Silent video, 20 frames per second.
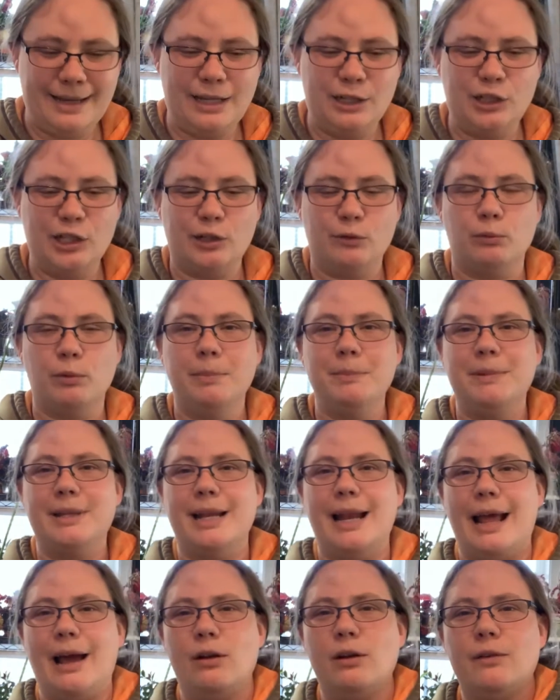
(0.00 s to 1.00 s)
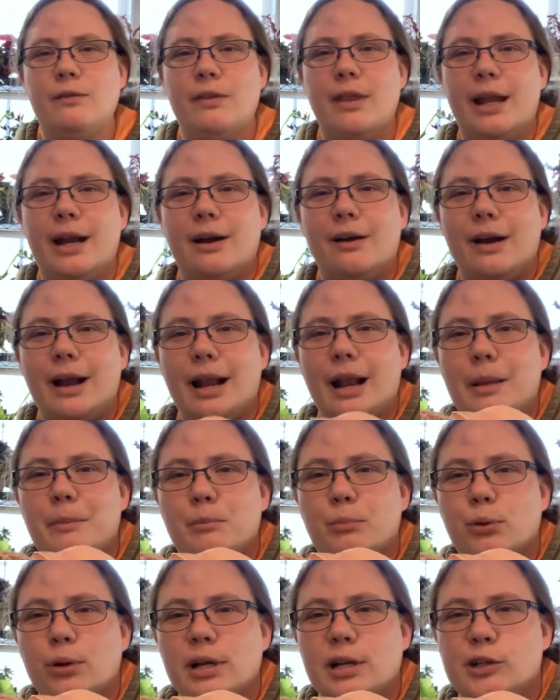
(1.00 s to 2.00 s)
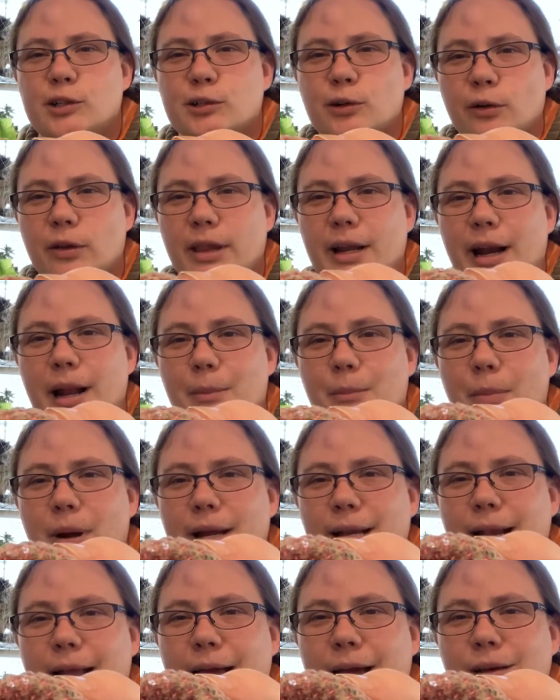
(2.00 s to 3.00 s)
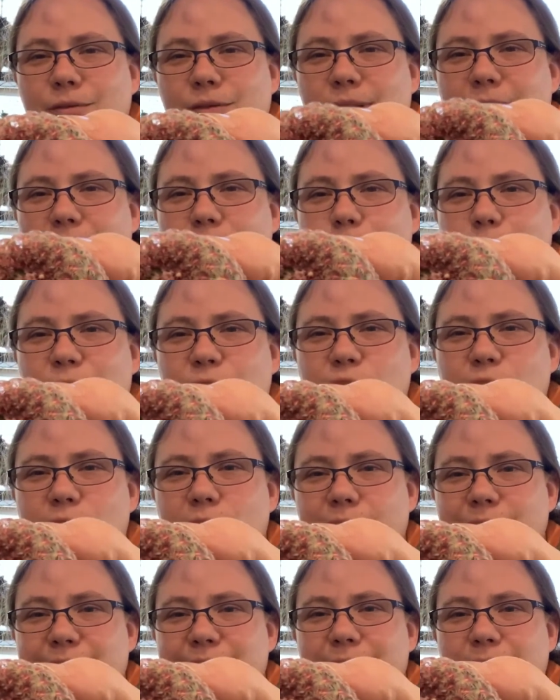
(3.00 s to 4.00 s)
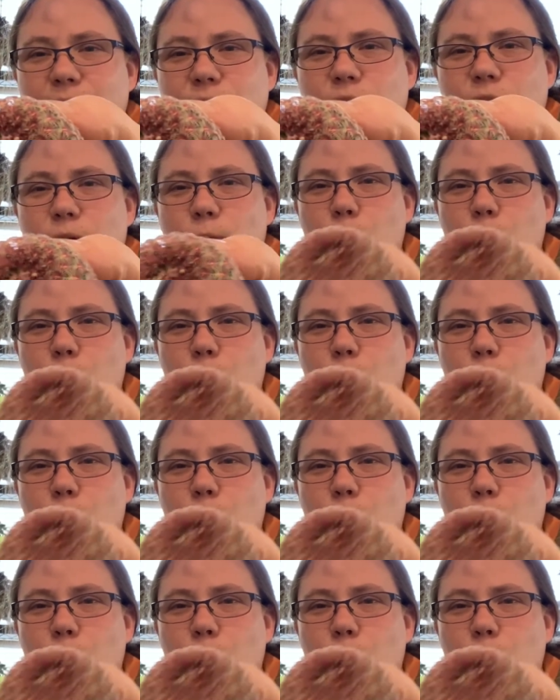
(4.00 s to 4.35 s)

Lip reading: just ripped it out of there, and I'm pretty sure that I might have damaged the center,